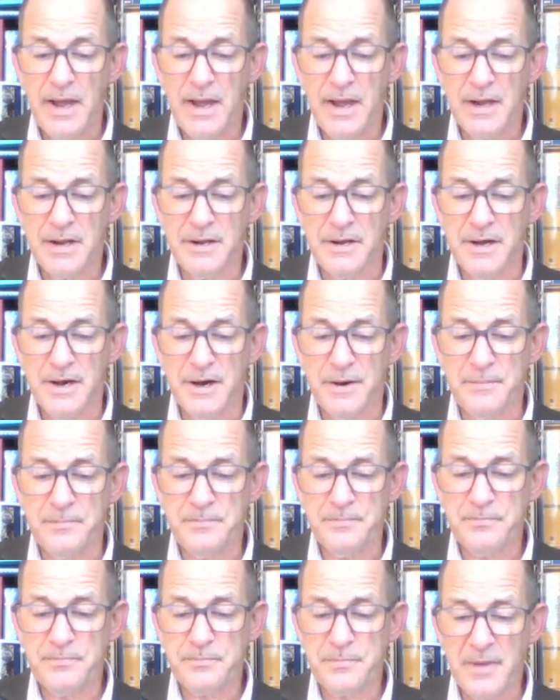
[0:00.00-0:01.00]

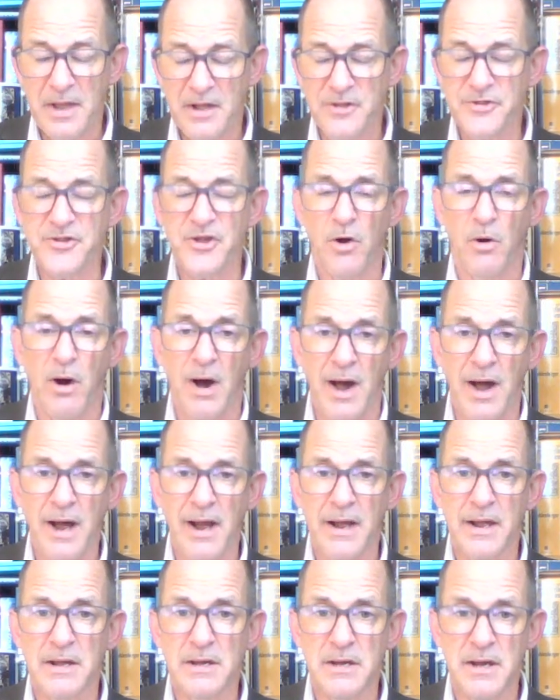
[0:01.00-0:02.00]
And so
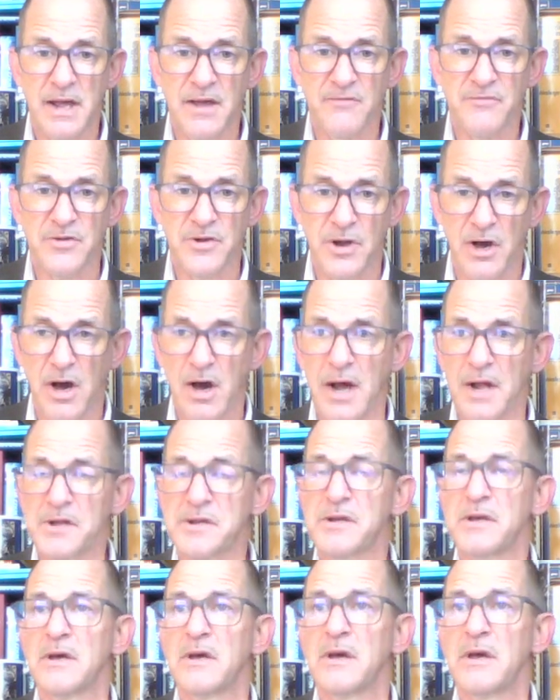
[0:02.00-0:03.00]
I have
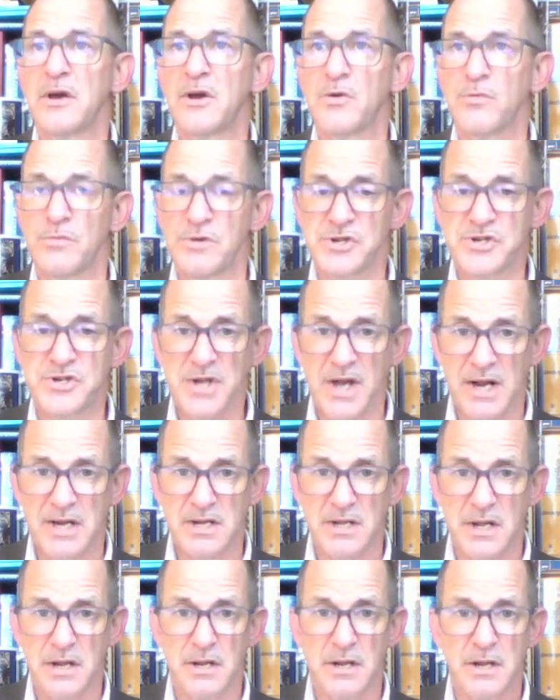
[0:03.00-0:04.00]
not
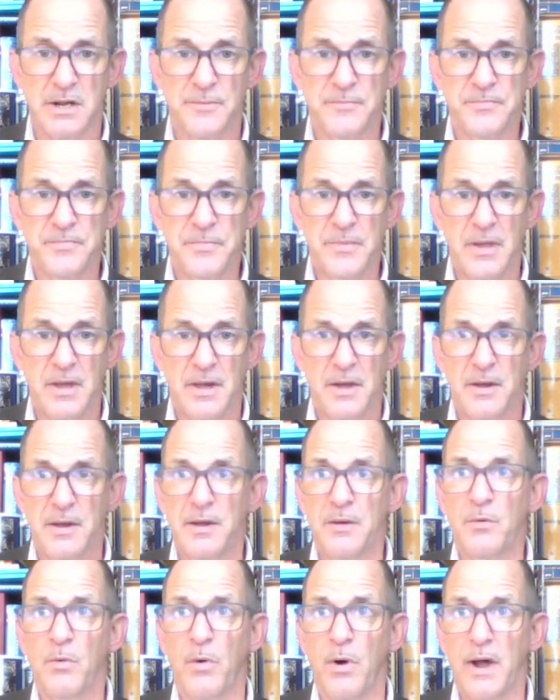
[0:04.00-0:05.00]
rejected
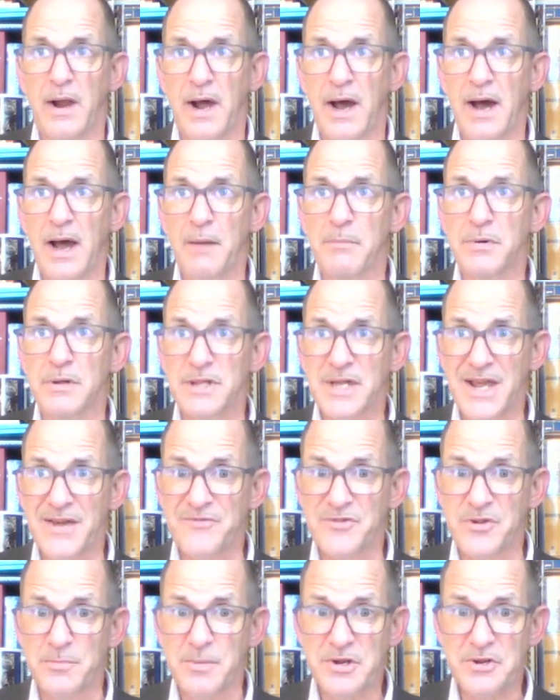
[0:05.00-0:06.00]
what I
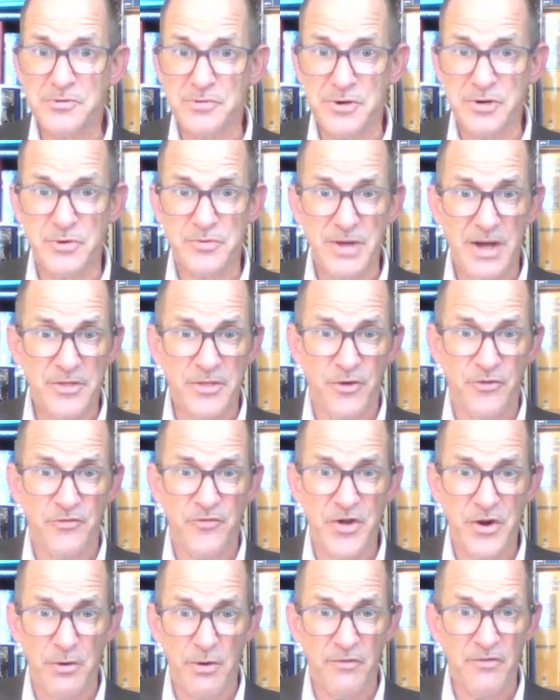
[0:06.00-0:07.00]
believe to be true, that the
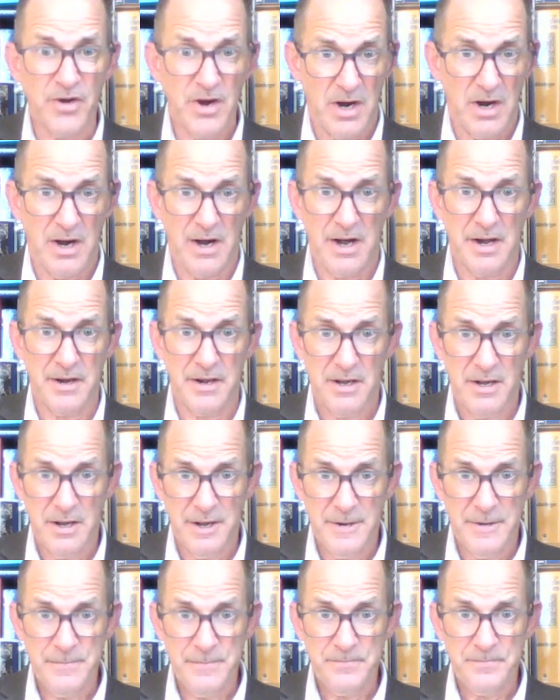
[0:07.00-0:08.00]
fear of God
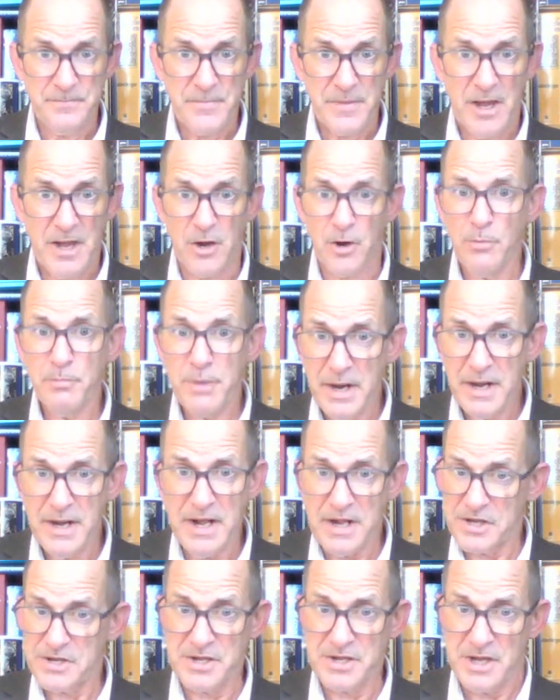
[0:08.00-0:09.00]
and
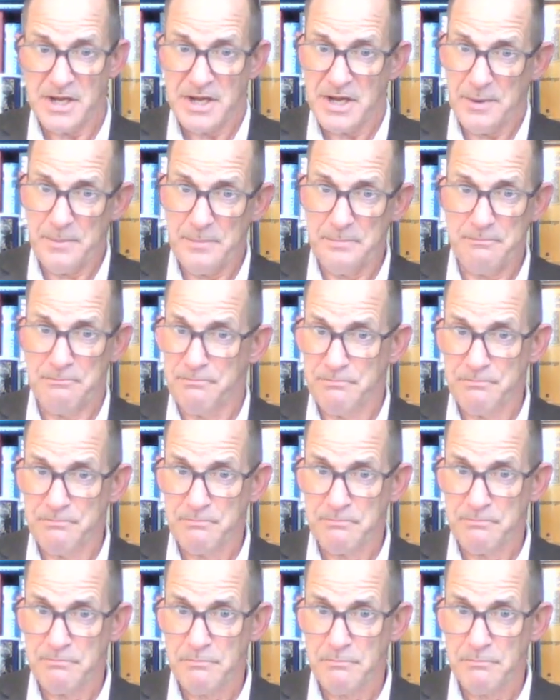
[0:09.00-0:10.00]
obedience to him
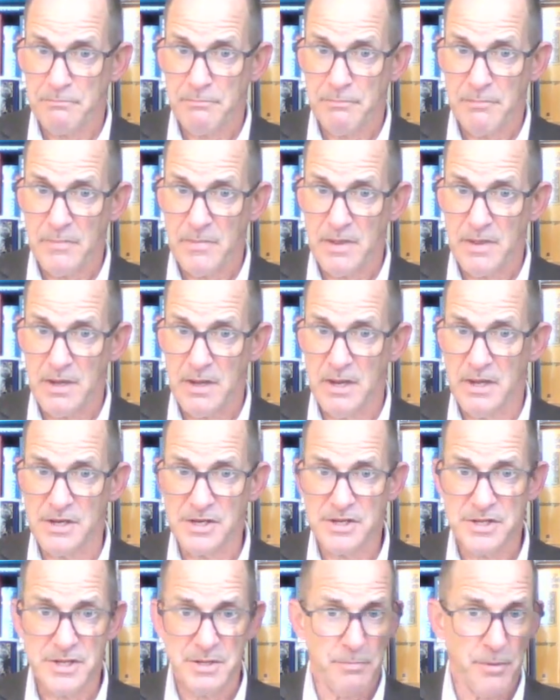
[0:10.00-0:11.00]

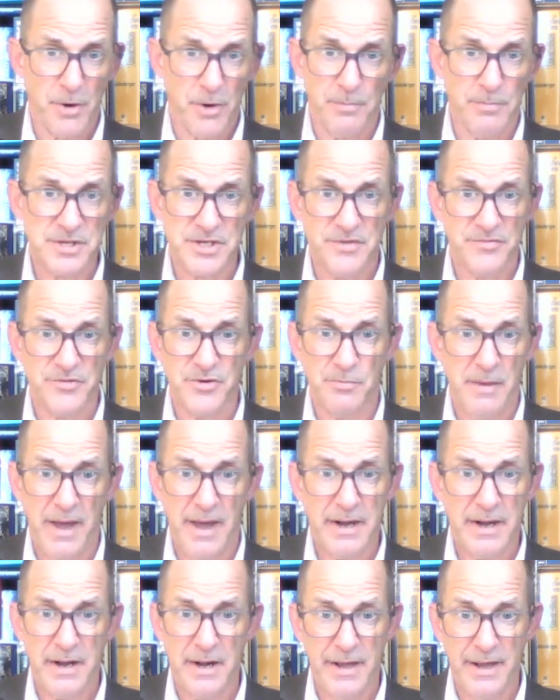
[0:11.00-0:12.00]
is the purpose of
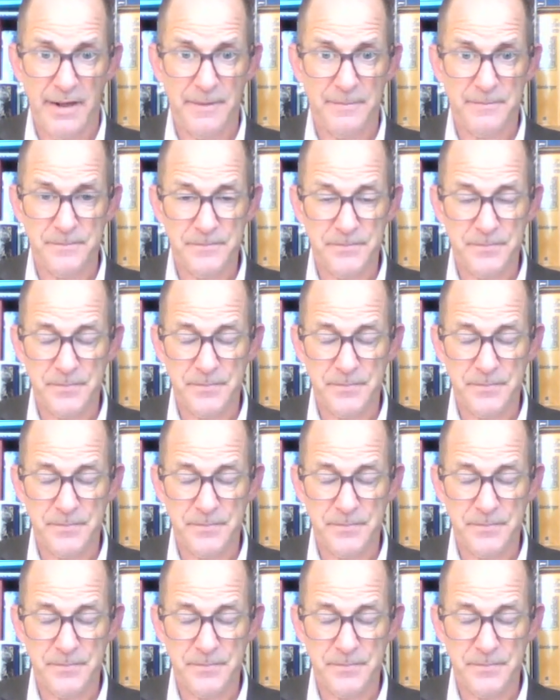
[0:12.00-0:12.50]
humanity.